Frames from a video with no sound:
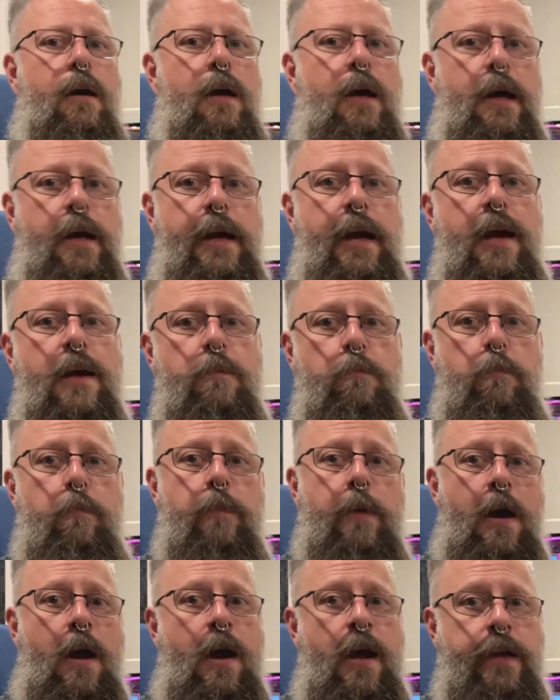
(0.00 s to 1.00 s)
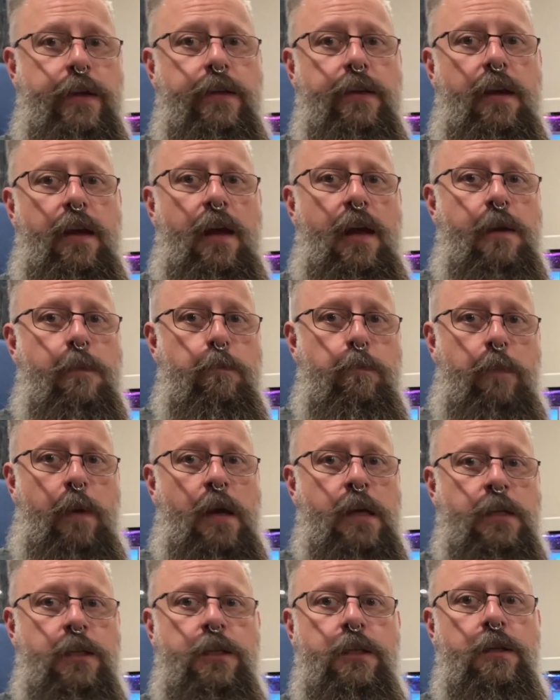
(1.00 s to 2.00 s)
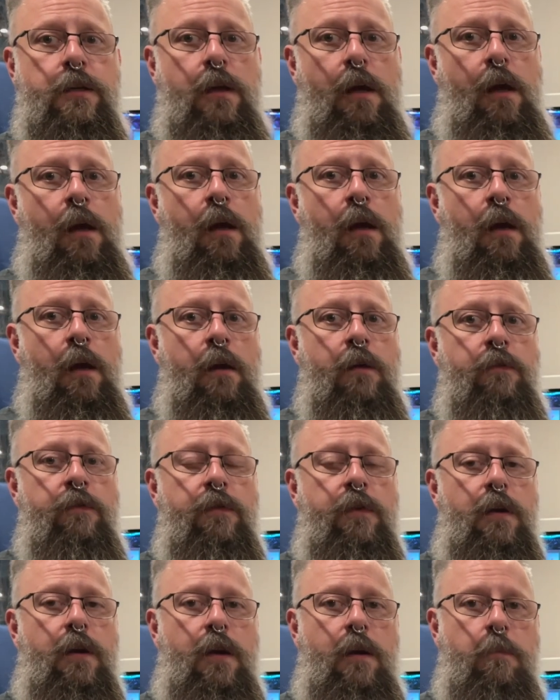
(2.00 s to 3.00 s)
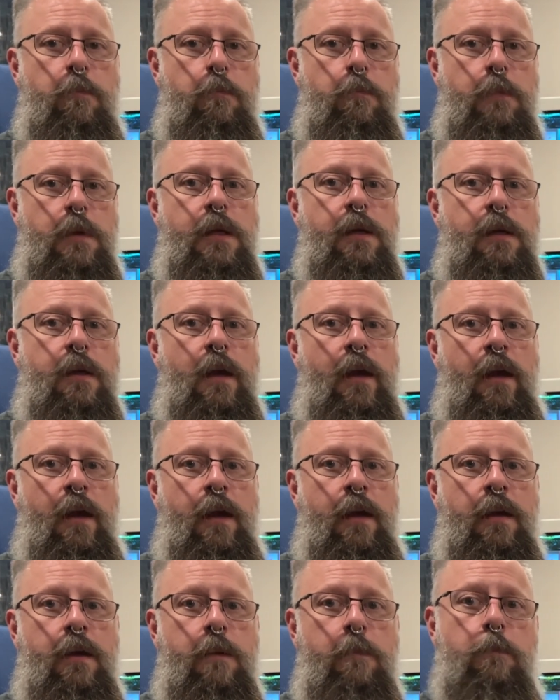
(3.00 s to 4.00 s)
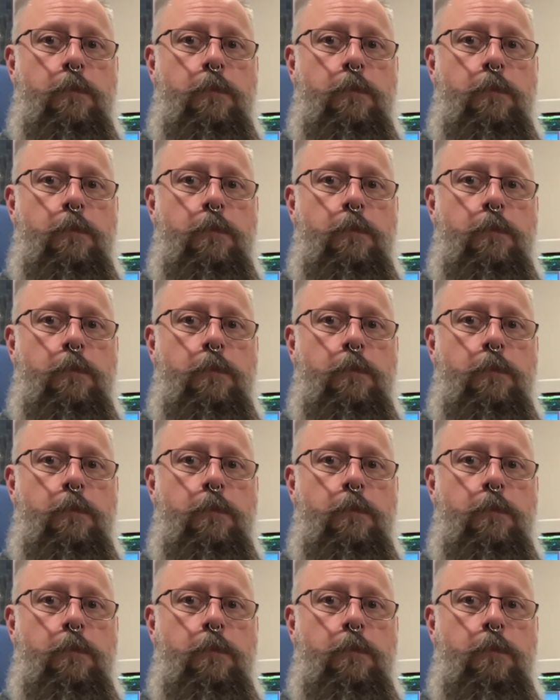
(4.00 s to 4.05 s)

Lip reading: I had bought a bunch of Amiga